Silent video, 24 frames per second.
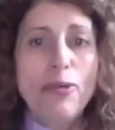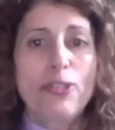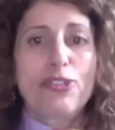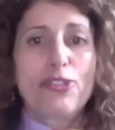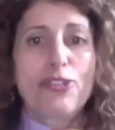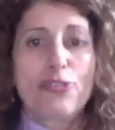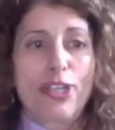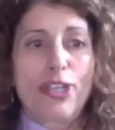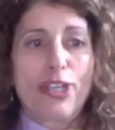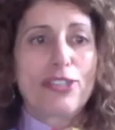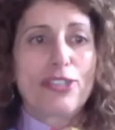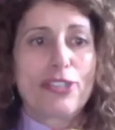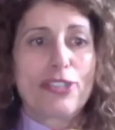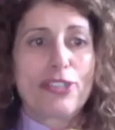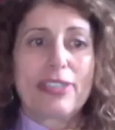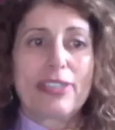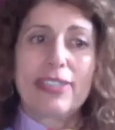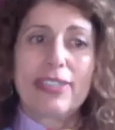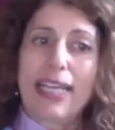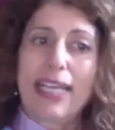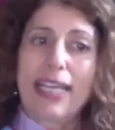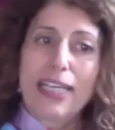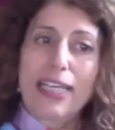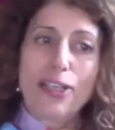structures
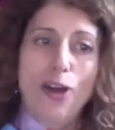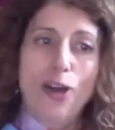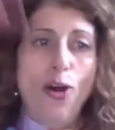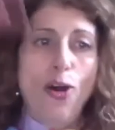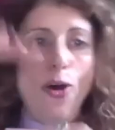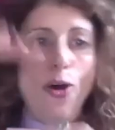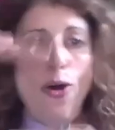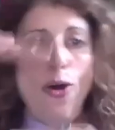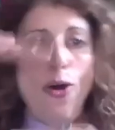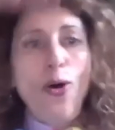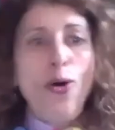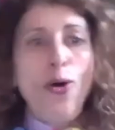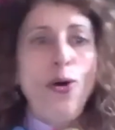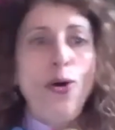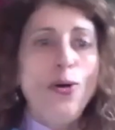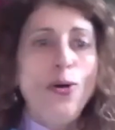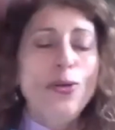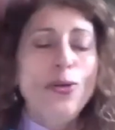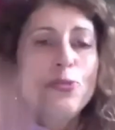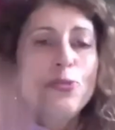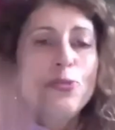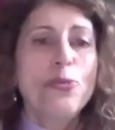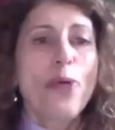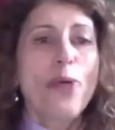that can
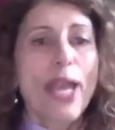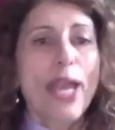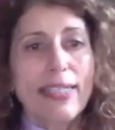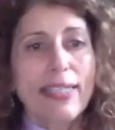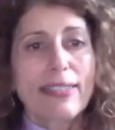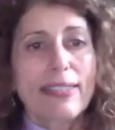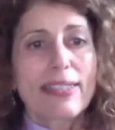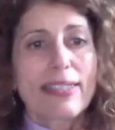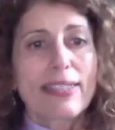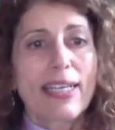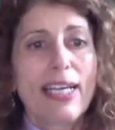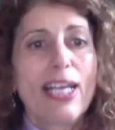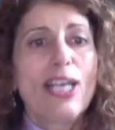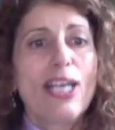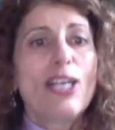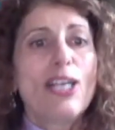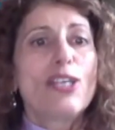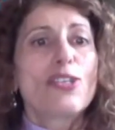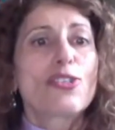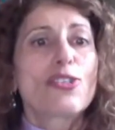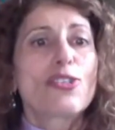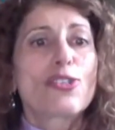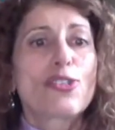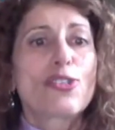hold weight.
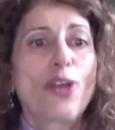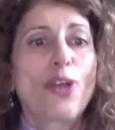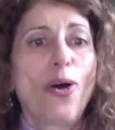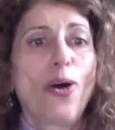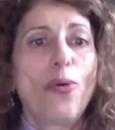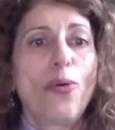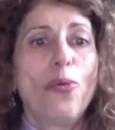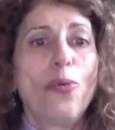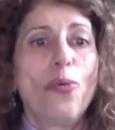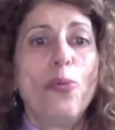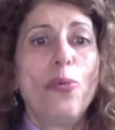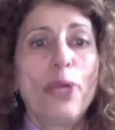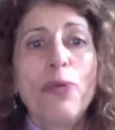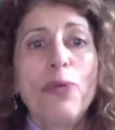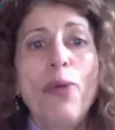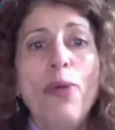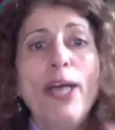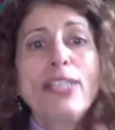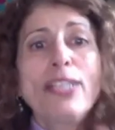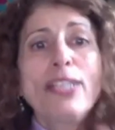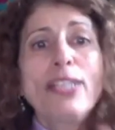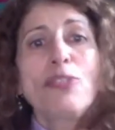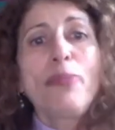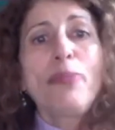So we
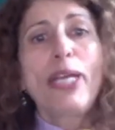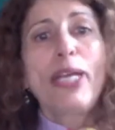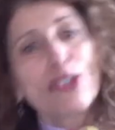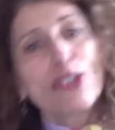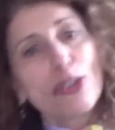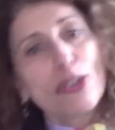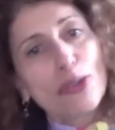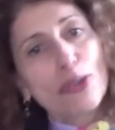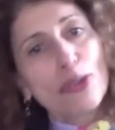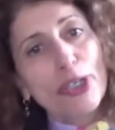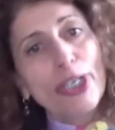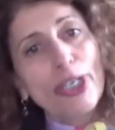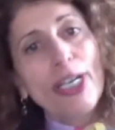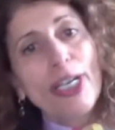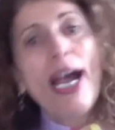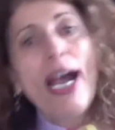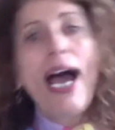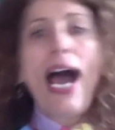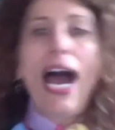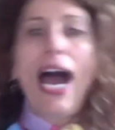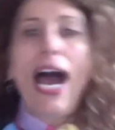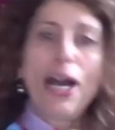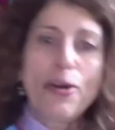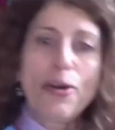want to make sure
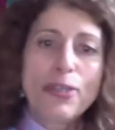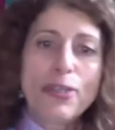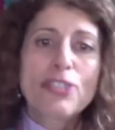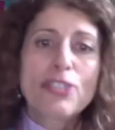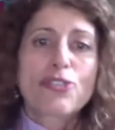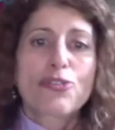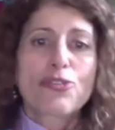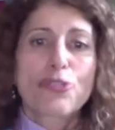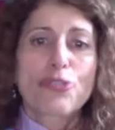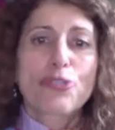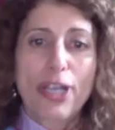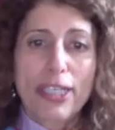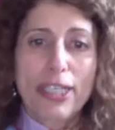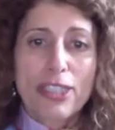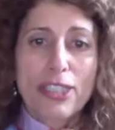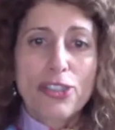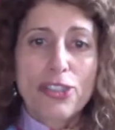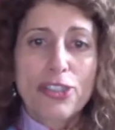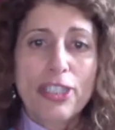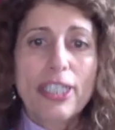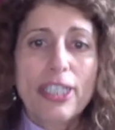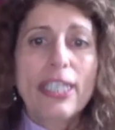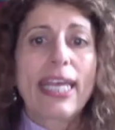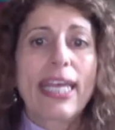our
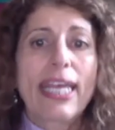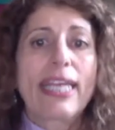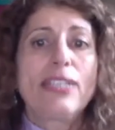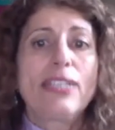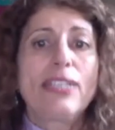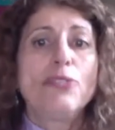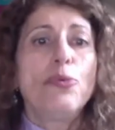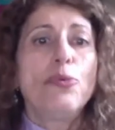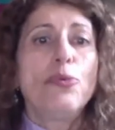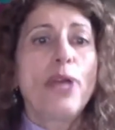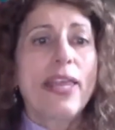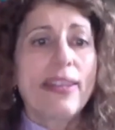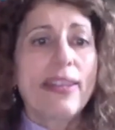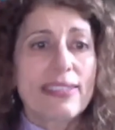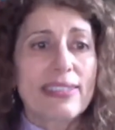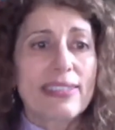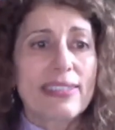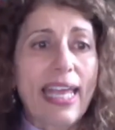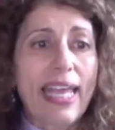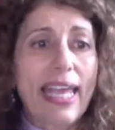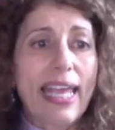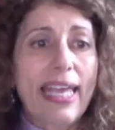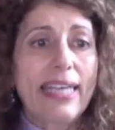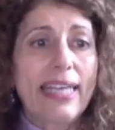structure can
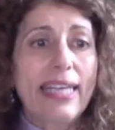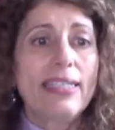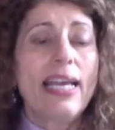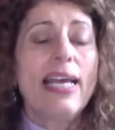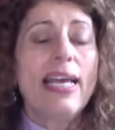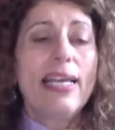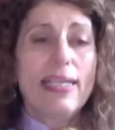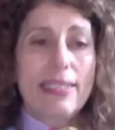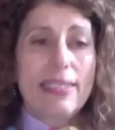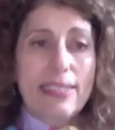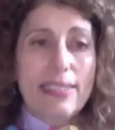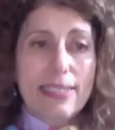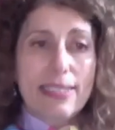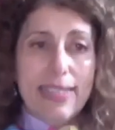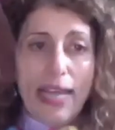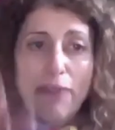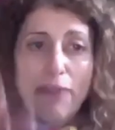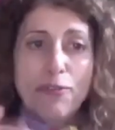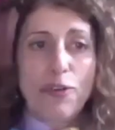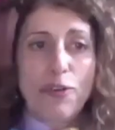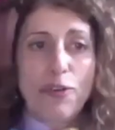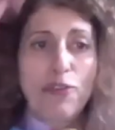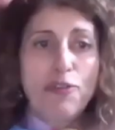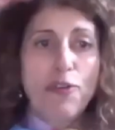withstand
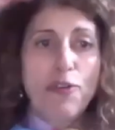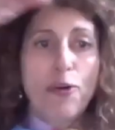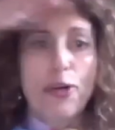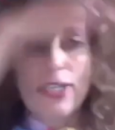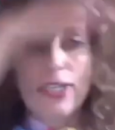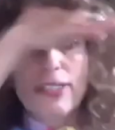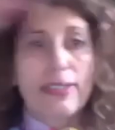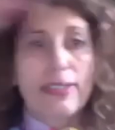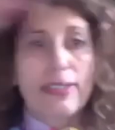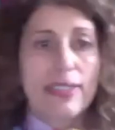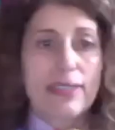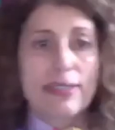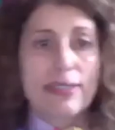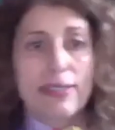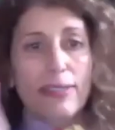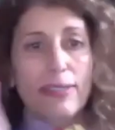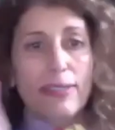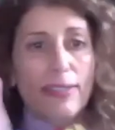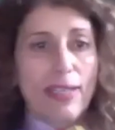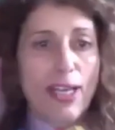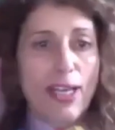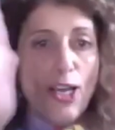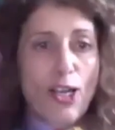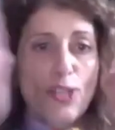several forces
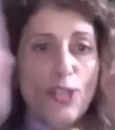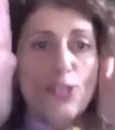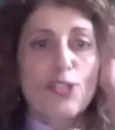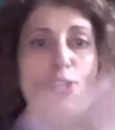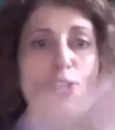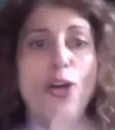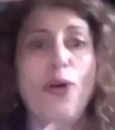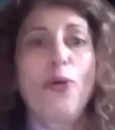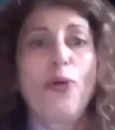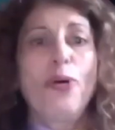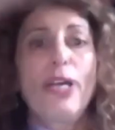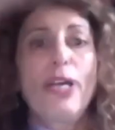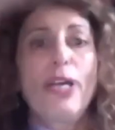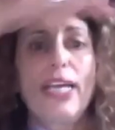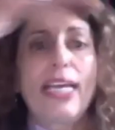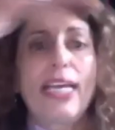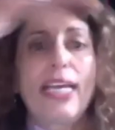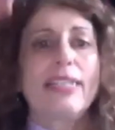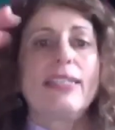so it